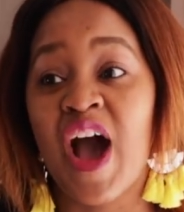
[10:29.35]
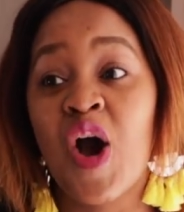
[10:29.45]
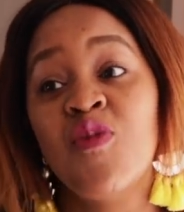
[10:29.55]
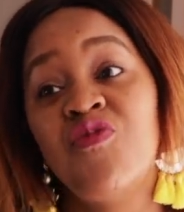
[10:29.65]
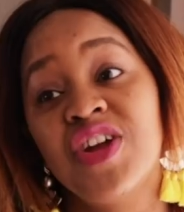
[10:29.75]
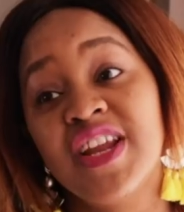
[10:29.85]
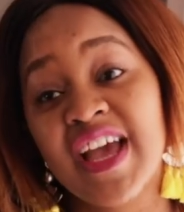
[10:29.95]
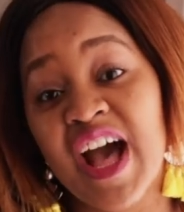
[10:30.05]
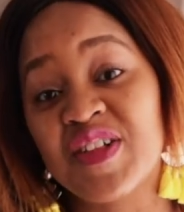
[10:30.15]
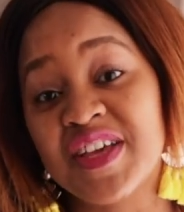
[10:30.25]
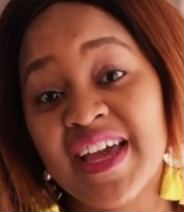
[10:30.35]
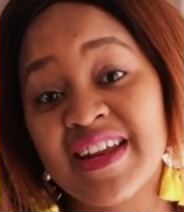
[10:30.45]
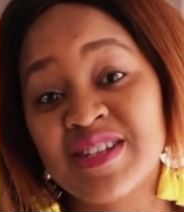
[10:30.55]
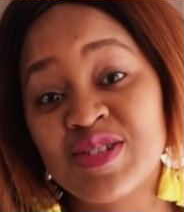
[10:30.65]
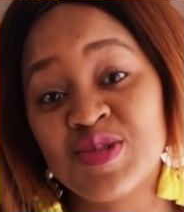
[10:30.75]
Hopefully I'll
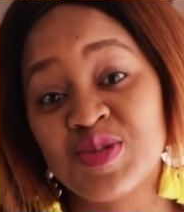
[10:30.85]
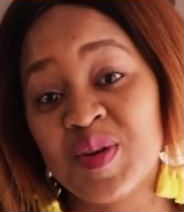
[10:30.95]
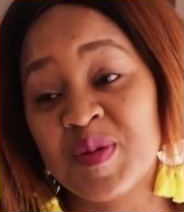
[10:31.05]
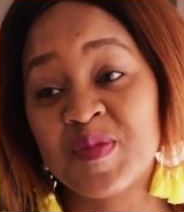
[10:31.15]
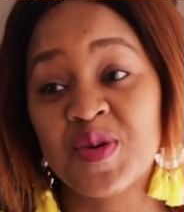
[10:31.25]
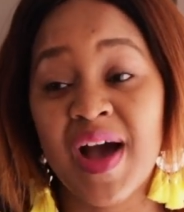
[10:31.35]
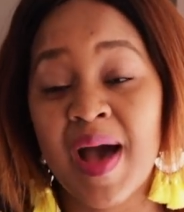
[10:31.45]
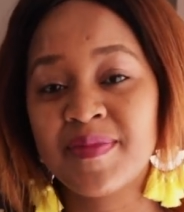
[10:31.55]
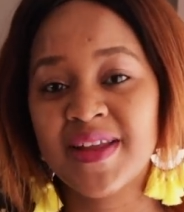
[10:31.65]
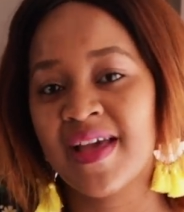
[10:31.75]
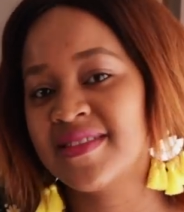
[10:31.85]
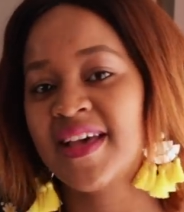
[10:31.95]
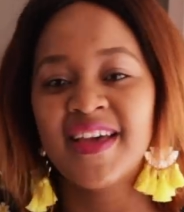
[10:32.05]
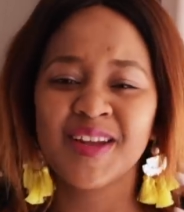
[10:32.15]
get into doing more updates.